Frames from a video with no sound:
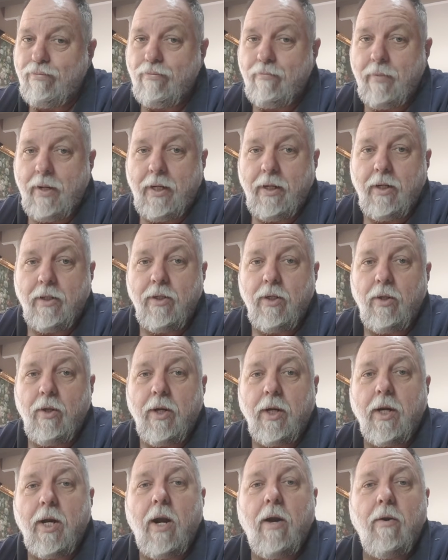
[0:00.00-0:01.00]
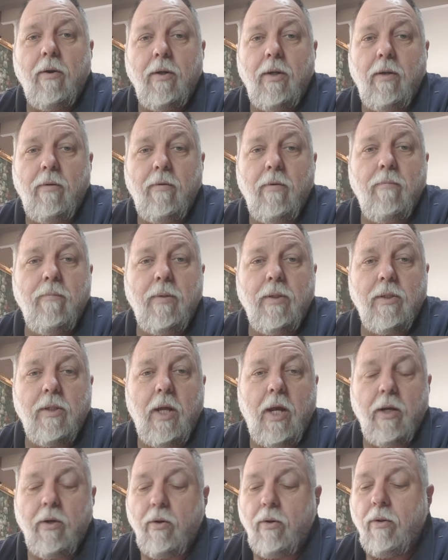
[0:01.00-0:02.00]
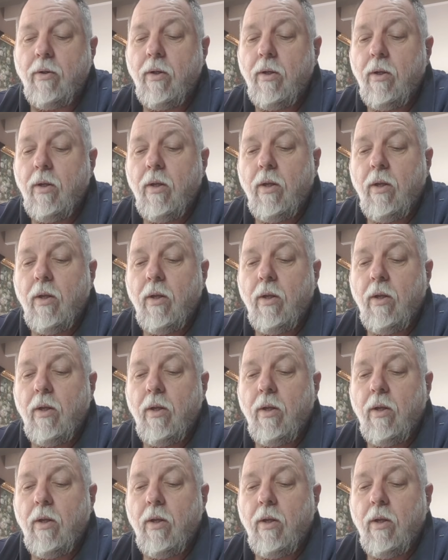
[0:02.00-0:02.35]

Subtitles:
mate, that's a lot of current that you've missed out on.